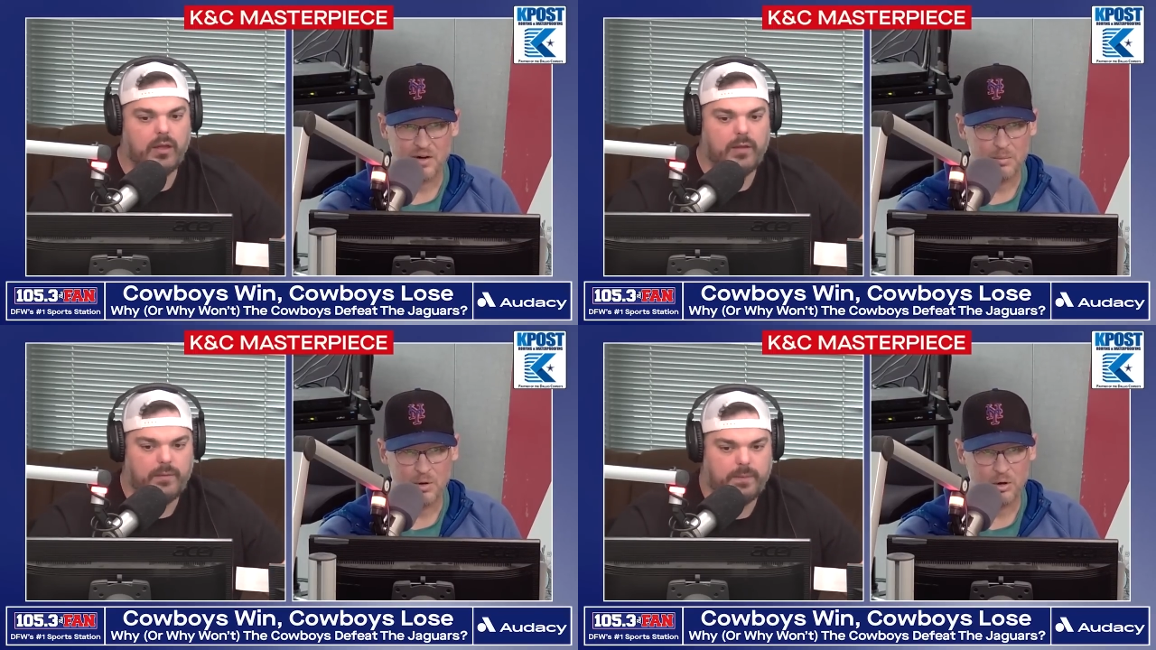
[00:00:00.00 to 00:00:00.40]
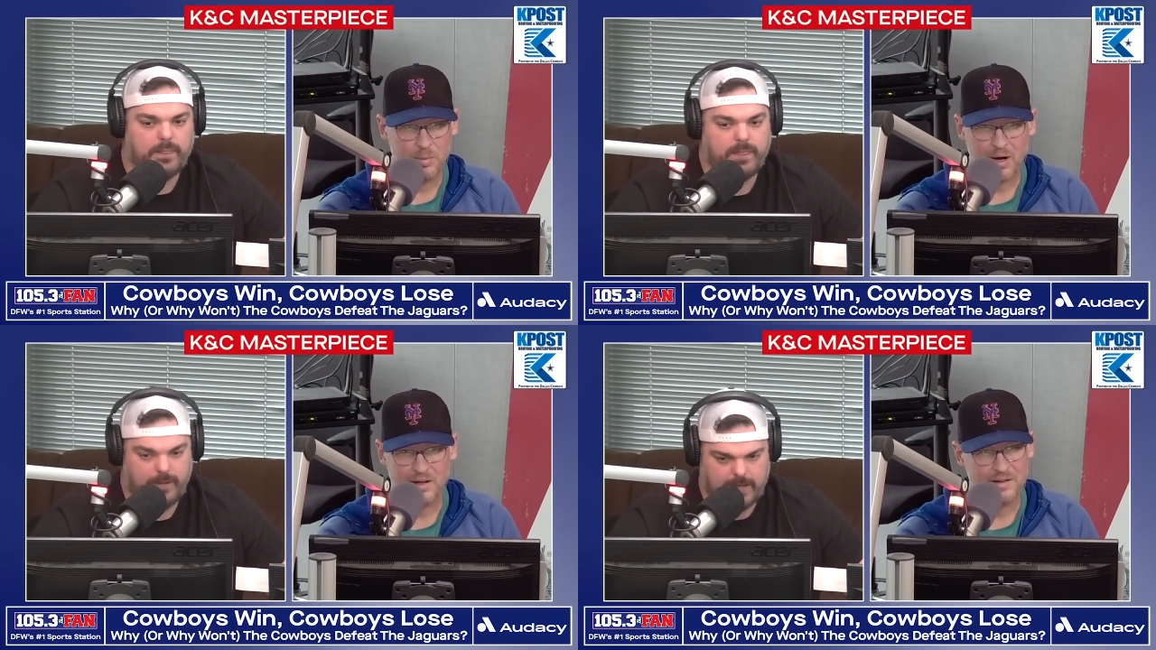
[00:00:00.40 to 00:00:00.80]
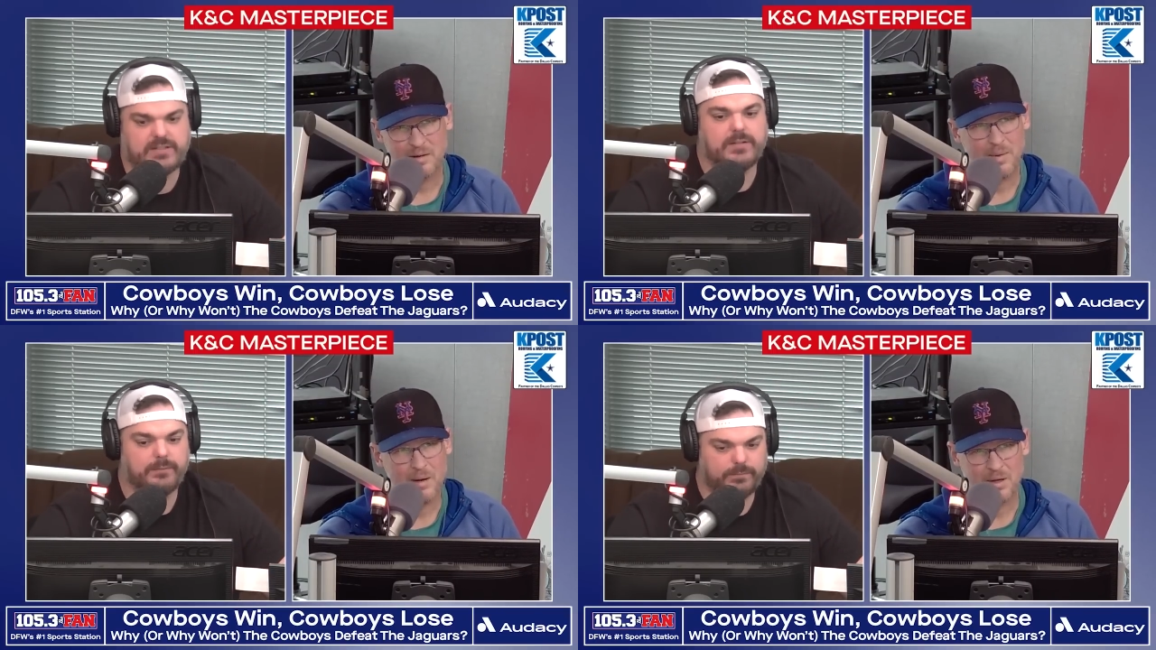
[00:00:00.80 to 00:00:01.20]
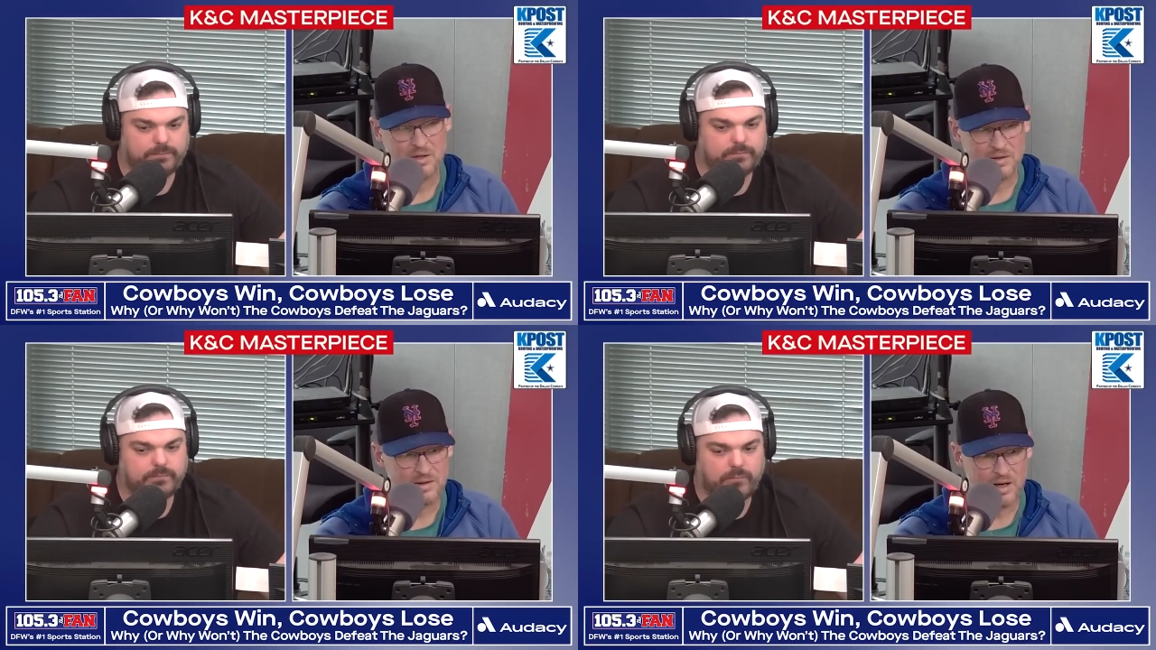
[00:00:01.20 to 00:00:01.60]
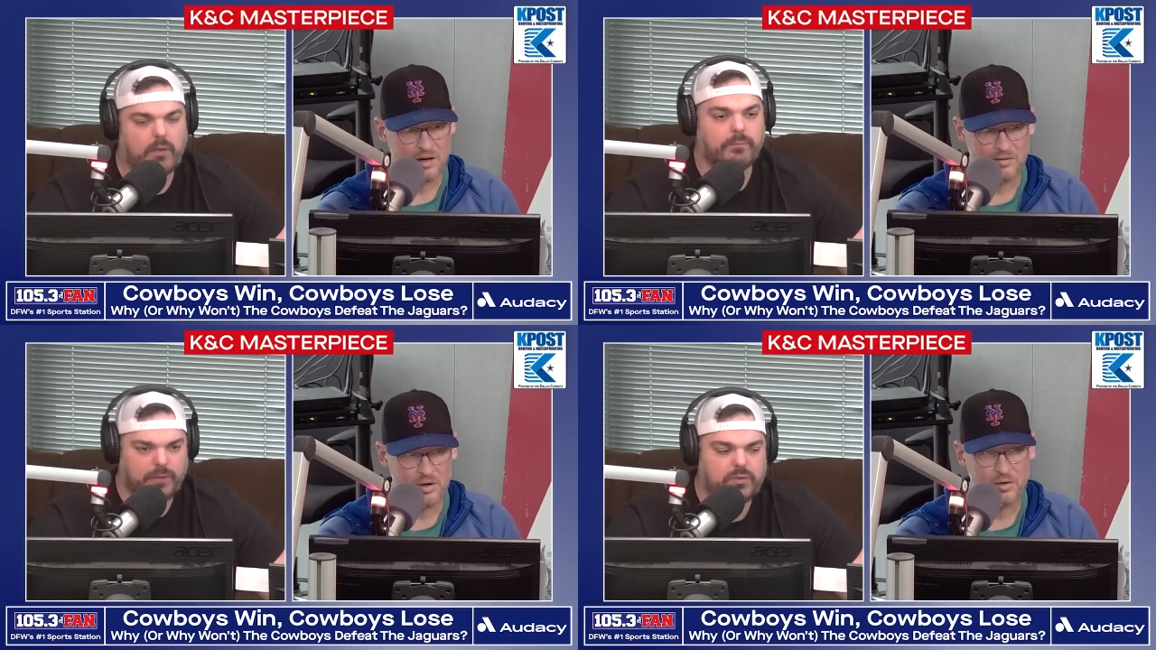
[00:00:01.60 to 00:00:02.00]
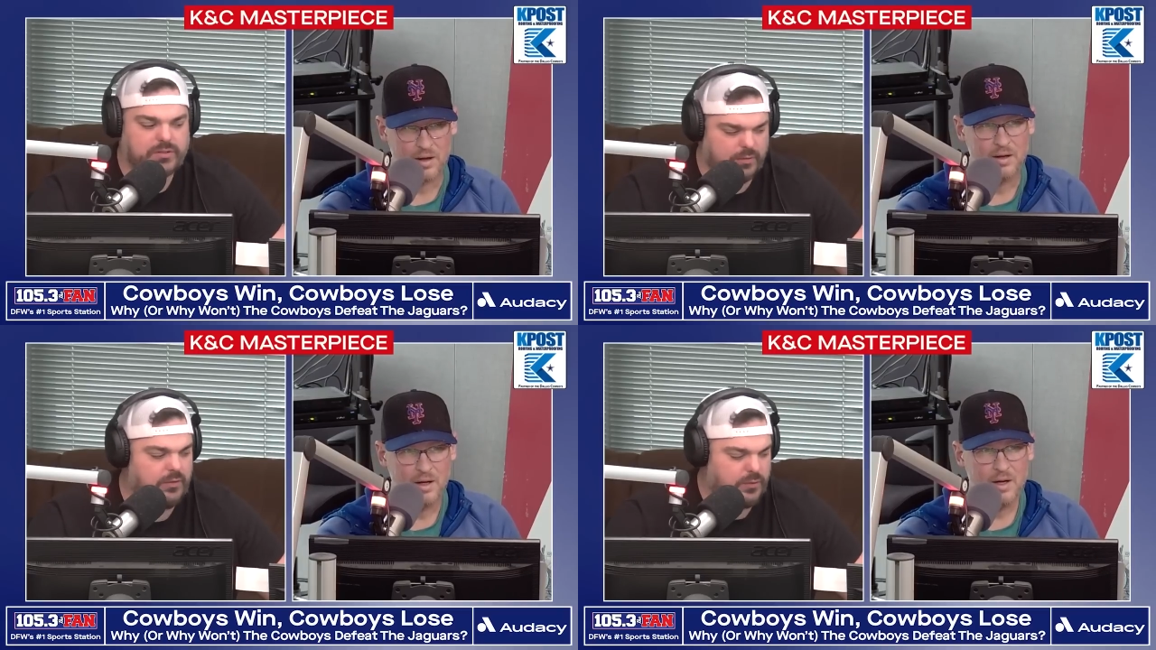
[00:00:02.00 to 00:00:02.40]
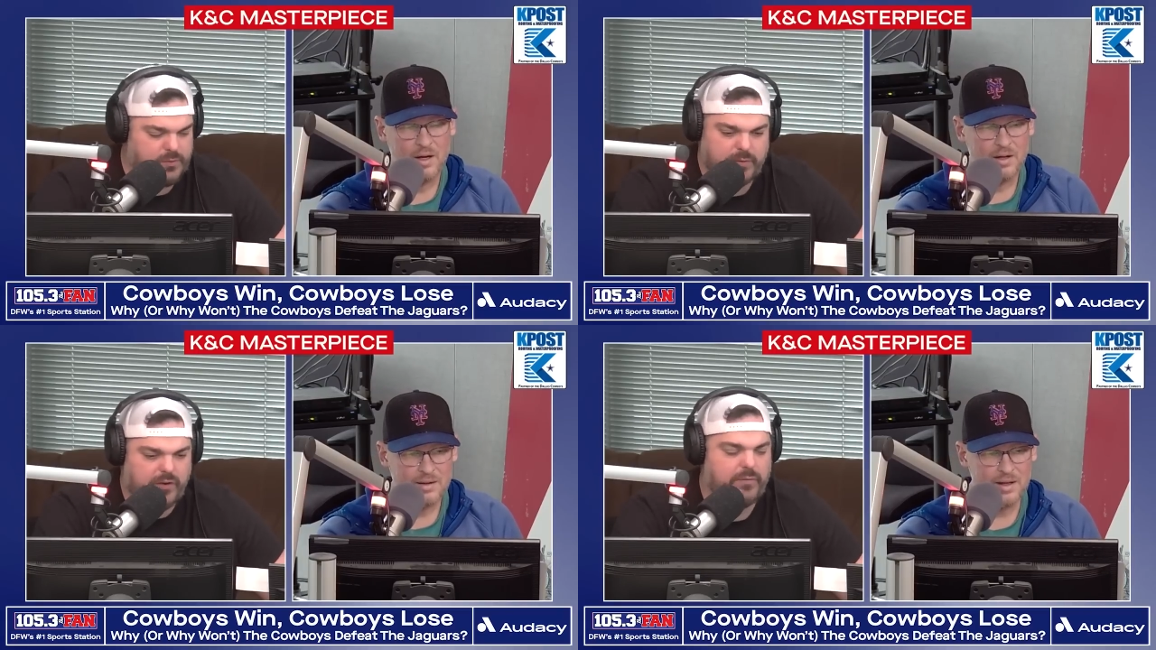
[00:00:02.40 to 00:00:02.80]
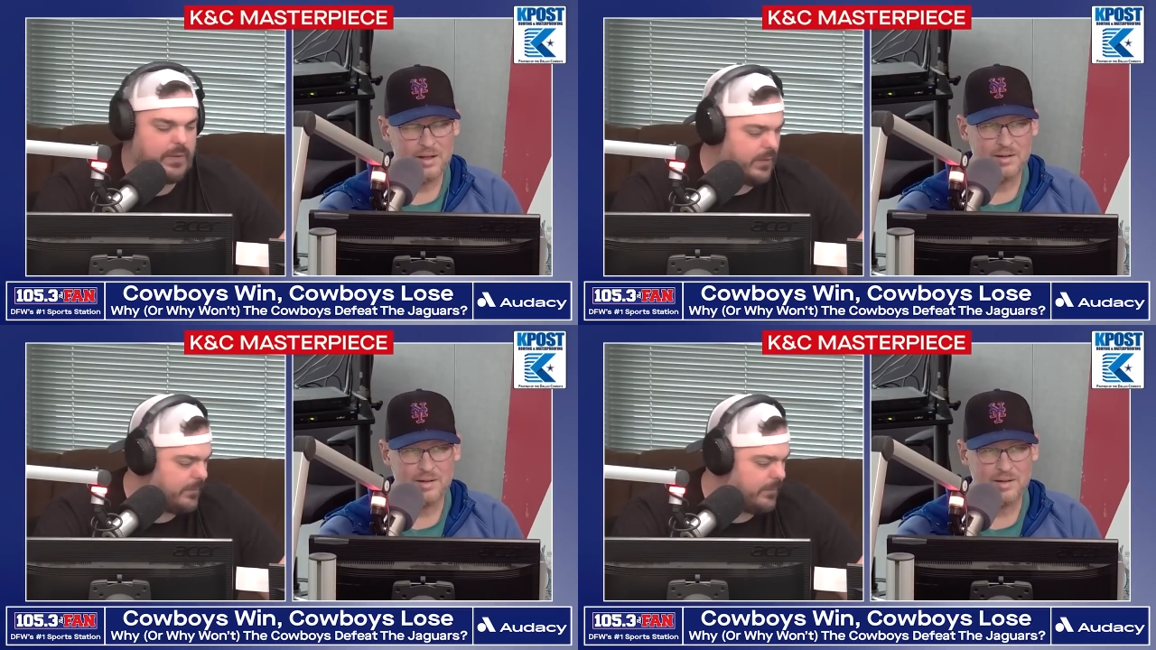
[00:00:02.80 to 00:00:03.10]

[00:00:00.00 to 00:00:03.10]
Speaker 1: Von Miller podcast. Yes. It might have been just an no, interview. It was, that, it was with Von Miller.